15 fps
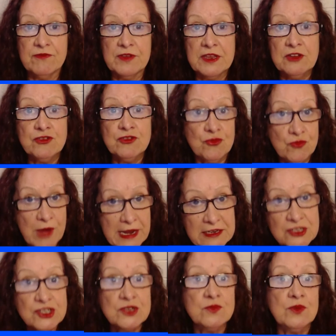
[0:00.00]

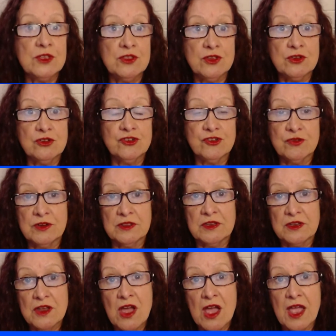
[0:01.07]
interaction with you during the
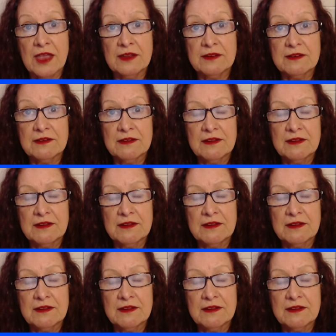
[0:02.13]
night,